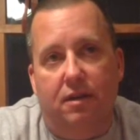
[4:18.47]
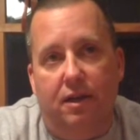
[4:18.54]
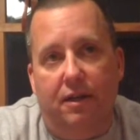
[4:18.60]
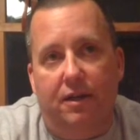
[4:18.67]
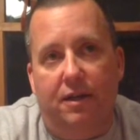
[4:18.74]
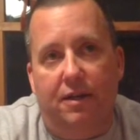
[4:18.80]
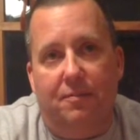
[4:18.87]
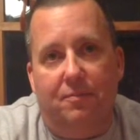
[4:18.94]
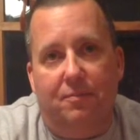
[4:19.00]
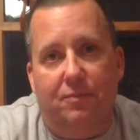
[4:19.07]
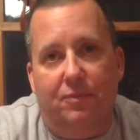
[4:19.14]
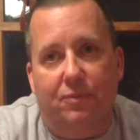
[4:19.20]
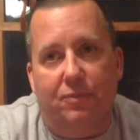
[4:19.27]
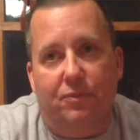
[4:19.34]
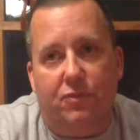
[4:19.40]
So
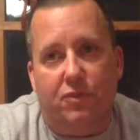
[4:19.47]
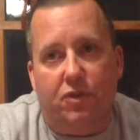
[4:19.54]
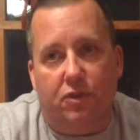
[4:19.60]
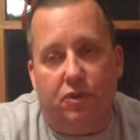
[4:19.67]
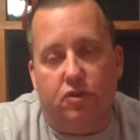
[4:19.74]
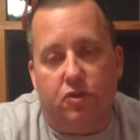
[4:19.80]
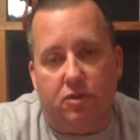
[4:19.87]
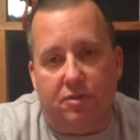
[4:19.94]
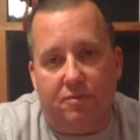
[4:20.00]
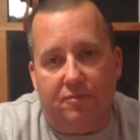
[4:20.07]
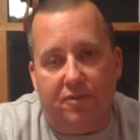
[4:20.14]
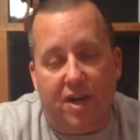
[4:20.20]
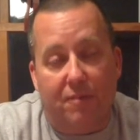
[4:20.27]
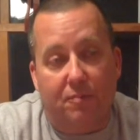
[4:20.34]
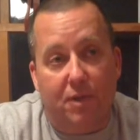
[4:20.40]
those are some
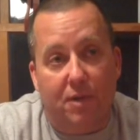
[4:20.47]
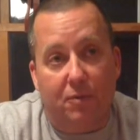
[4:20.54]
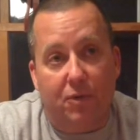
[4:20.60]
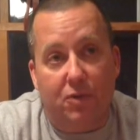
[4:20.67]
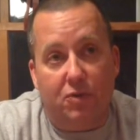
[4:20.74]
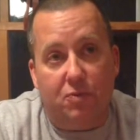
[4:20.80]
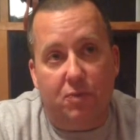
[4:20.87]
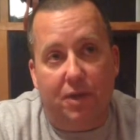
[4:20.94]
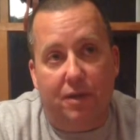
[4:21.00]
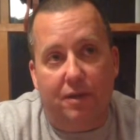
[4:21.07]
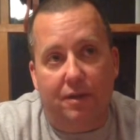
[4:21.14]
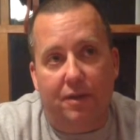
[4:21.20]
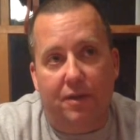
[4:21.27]
fond memories, but